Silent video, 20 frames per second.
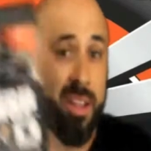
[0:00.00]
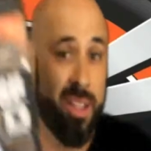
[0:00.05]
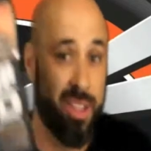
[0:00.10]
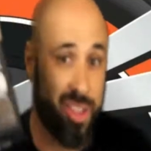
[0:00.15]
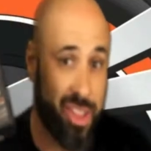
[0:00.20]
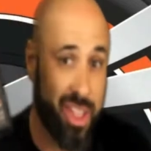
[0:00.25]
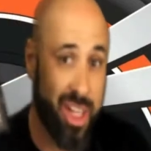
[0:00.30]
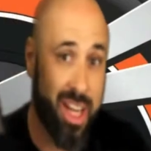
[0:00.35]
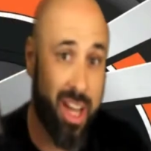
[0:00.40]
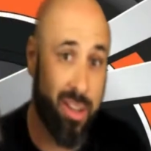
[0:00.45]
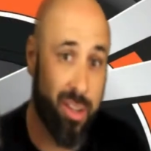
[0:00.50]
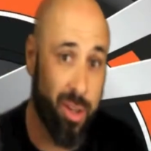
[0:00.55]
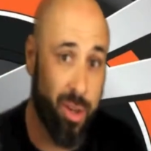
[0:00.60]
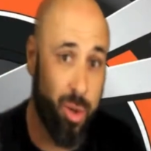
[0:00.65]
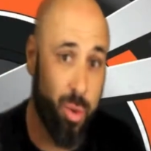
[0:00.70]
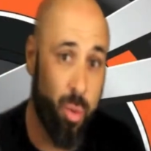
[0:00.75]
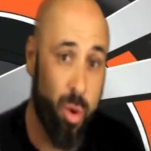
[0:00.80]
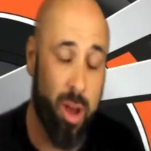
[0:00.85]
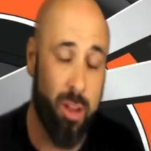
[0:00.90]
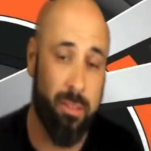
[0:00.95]
Check out the
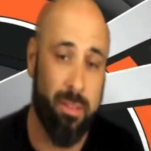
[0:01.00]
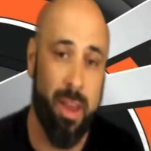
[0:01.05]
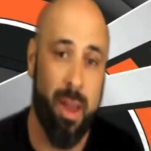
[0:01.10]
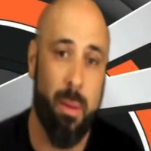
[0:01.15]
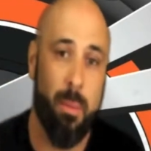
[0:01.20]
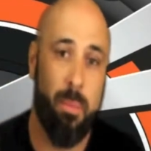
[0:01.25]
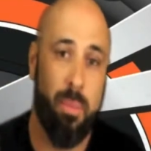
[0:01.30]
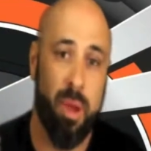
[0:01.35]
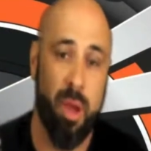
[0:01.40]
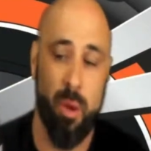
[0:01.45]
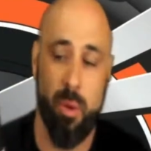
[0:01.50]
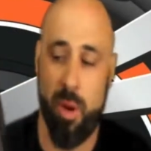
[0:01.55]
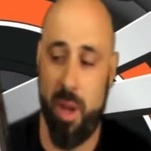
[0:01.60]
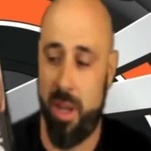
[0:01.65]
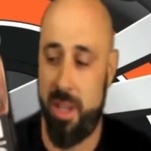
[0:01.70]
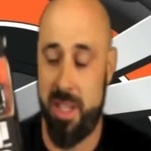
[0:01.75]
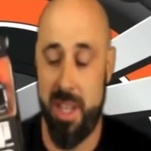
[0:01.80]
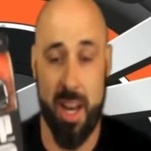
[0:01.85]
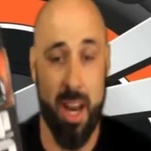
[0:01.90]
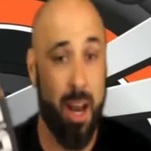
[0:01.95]
new WaspCam
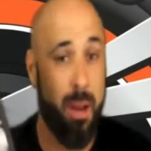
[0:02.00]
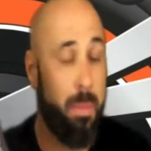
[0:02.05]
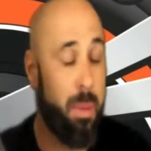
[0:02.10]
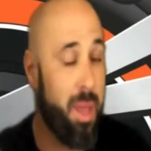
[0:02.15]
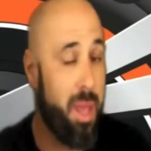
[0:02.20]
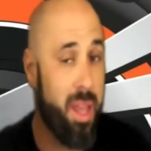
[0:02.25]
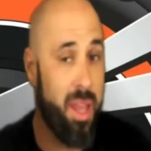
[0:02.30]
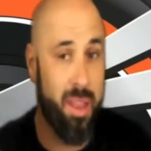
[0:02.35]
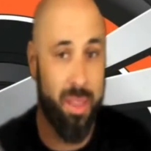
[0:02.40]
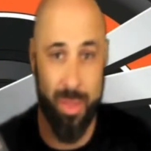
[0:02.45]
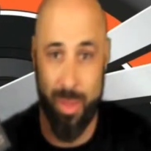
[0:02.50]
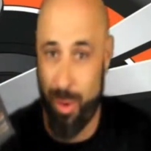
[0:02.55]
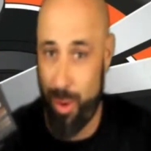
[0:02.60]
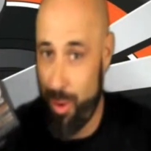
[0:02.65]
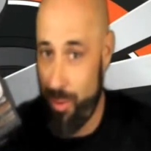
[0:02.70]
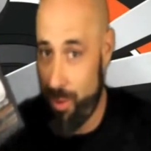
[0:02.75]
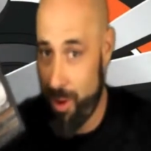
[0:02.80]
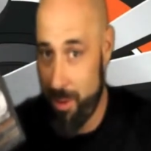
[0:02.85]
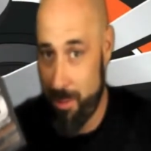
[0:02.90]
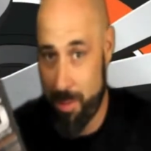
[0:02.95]
POD, 1080p,
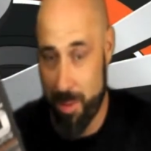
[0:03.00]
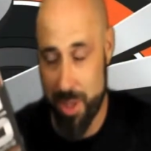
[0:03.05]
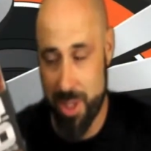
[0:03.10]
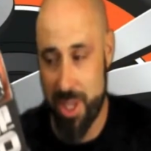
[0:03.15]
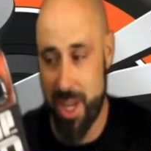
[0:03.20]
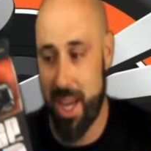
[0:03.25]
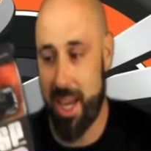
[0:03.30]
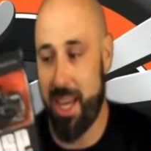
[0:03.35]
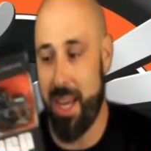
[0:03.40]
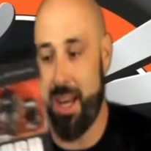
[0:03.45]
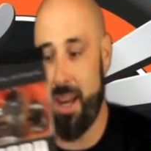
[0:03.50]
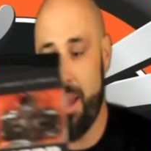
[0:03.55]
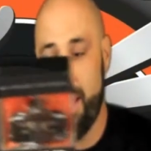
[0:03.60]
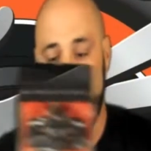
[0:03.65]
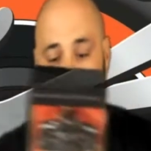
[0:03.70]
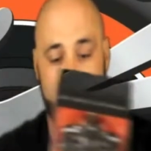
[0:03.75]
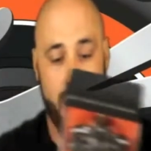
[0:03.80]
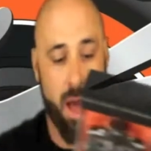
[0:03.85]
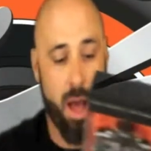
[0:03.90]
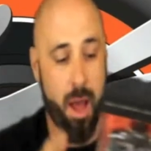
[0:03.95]
30 frames per second.
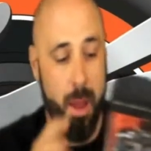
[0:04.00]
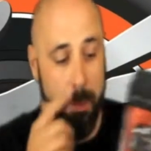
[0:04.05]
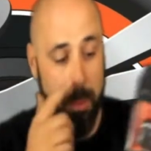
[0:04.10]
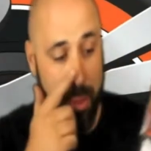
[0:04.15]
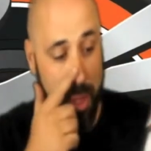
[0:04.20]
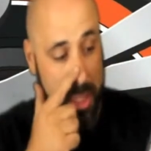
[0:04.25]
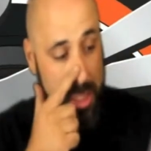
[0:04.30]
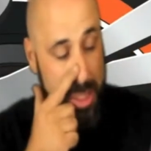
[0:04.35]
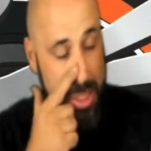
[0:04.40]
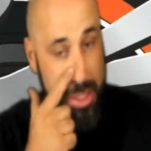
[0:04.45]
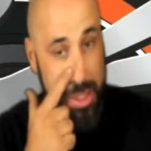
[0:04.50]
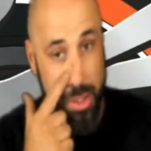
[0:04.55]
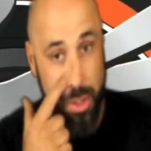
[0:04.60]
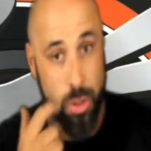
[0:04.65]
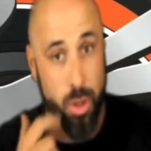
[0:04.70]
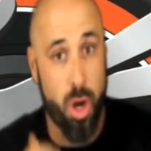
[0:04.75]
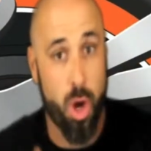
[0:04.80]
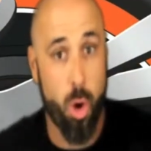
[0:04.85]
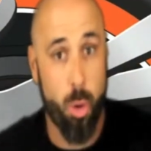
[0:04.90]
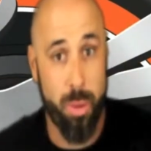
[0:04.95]
It plugs into
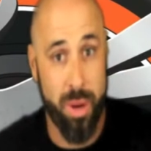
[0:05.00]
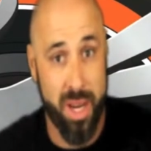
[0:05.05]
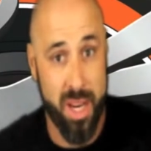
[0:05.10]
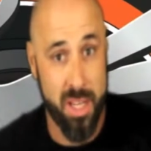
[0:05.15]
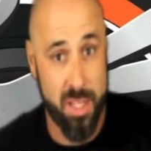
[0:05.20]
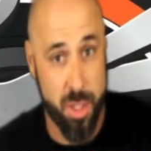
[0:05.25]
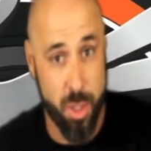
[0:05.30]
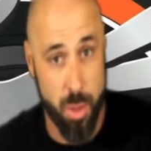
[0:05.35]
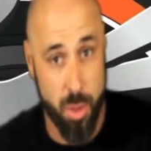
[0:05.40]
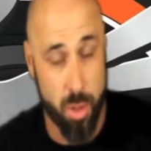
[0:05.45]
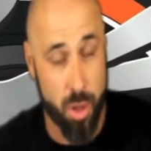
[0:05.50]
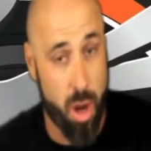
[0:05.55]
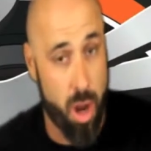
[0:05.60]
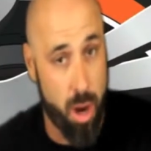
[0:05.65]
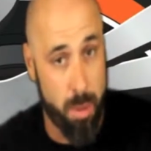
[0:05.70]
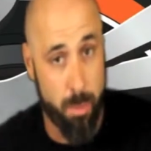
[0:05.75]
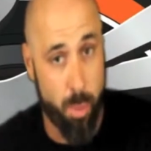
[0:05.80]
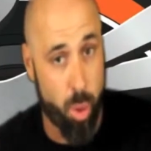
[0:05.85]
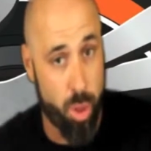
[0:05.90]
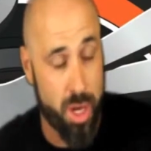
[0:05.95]
your OBD2, your
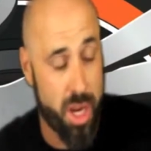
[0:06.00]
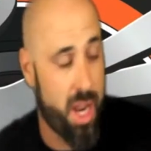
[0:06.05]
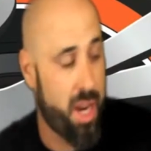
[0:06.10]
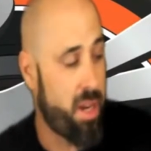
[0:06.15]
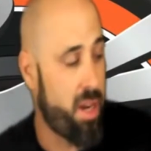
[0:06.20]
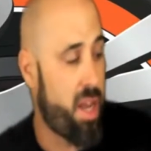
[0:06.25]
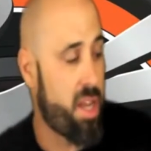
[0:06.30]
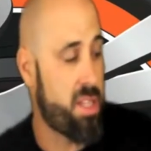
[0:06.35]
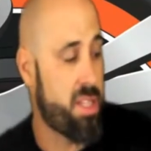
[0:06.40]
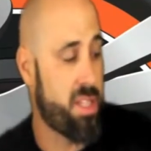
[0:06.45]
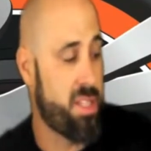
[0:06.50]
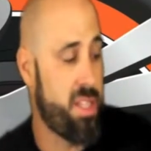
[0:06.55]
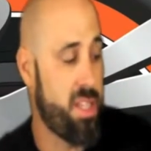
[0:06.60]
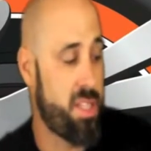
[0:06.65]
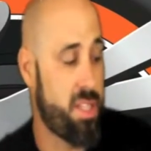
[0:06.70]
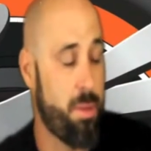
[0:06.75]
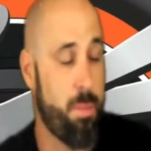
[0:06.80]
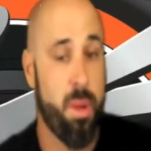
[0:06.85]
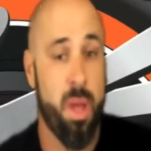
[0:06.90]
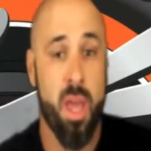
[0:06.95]
onboard diagnostic
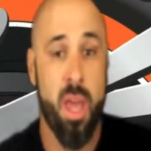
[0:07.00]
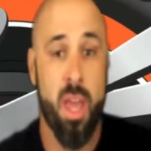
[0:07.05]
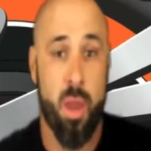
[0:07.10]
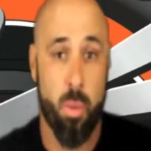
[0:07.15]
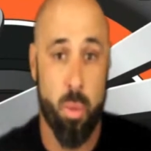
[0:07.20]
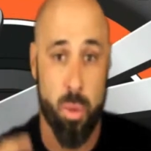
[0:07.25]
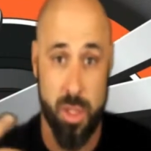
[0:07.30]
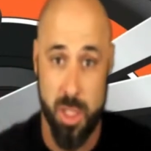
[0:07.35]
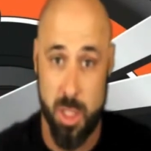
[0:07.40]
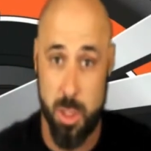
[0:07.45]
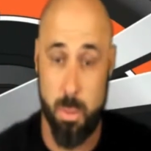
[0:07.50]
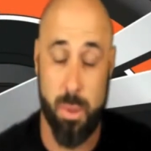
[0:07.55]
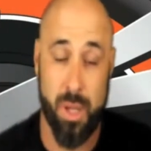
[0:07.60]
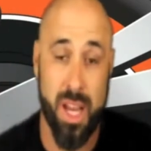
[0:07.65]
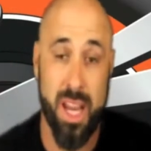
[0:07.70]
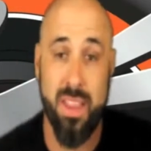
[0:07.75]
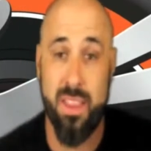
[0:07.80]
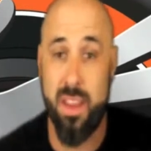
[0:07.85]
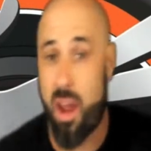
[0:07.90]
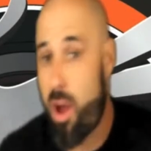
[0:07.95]
system. It will
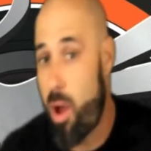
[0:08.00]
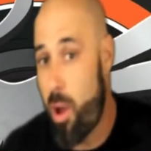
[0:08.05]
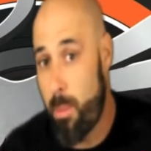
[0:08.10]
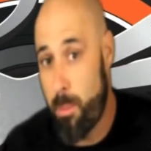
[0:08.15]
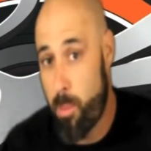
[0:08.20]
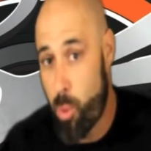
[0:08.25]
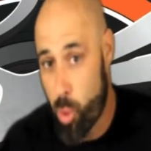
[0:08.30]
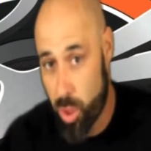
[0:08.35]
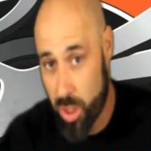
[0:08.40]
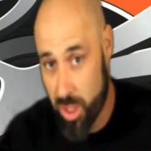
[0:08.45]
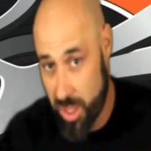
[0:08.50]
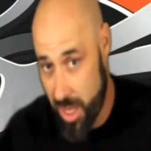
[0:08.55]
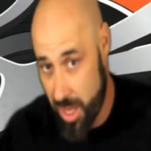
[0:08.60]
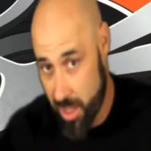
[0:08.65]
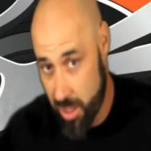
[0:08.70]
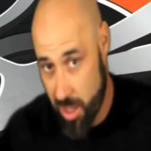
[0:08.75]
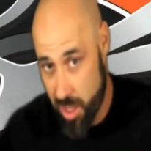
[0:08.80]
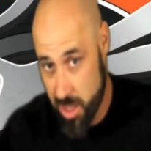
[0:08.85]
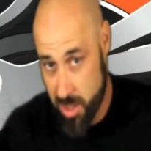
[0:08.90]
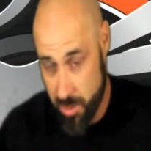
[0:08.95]
display the onboard
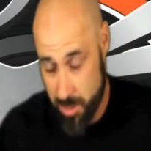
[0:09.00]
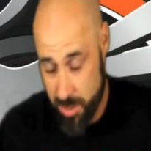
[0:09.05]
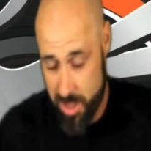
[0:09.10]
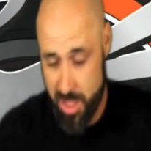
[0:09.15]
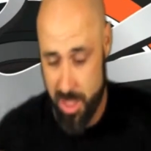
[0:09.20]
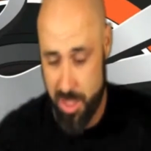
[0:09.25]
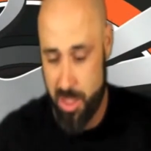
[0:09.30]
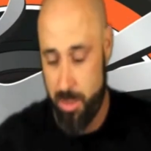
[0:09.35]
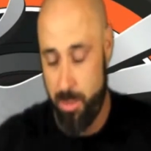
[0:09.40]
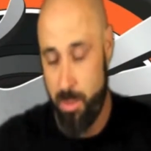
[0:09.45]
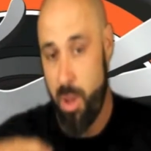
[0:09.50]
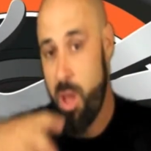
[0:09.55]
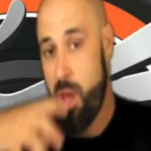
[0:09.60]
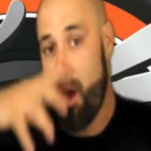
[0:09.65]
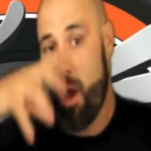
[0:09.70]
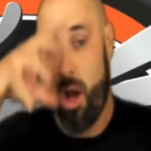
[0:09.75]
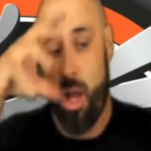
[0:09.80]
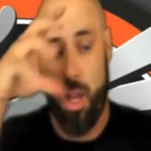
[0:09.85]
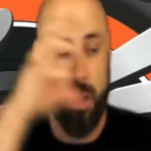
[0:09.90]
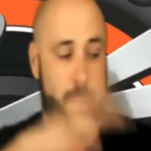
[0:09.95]
diagnostic system
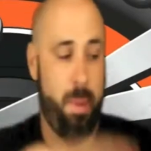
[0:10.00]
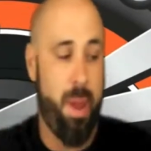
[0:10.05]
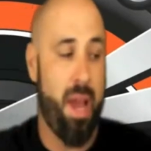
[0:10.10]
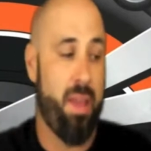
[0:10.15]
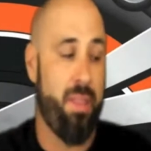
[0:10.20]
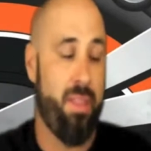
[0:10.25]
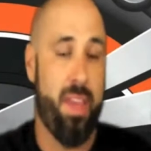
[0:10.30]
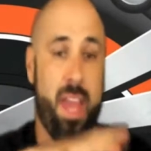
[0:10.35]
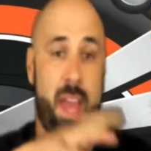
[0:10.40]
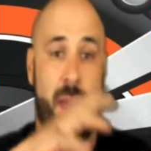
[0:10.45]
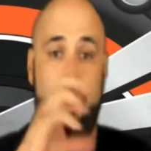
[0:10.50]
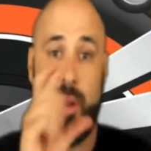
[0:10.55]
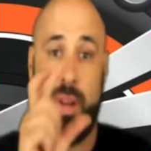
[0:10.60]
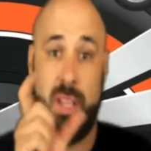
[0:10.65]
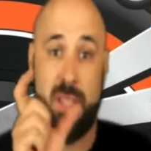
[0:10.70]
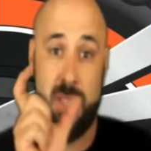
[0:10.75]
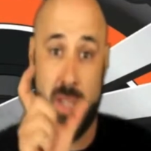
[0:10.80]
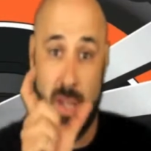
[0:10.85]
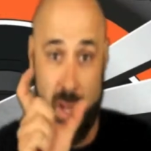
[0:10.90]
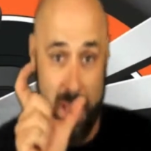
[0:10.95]
on the back of the cam and
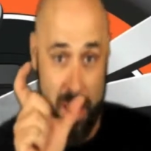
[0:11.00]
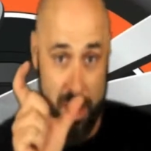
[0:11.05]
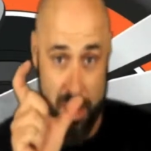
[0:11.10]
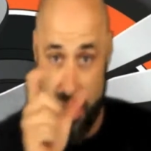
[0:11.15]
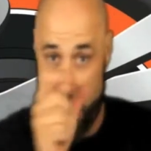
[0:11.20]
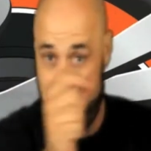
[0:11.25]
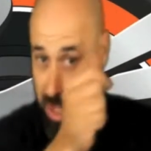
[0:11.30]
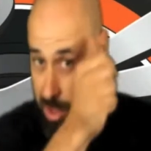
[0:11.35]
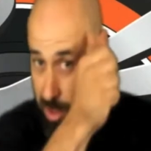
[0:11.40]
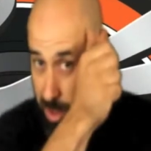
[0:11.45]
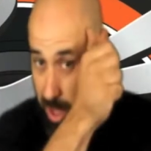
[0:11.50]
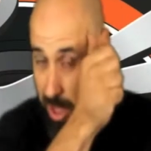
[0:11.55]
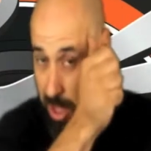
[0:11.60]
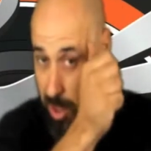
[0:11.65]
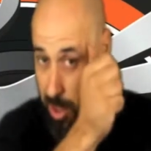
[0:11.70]
its little LCD screen.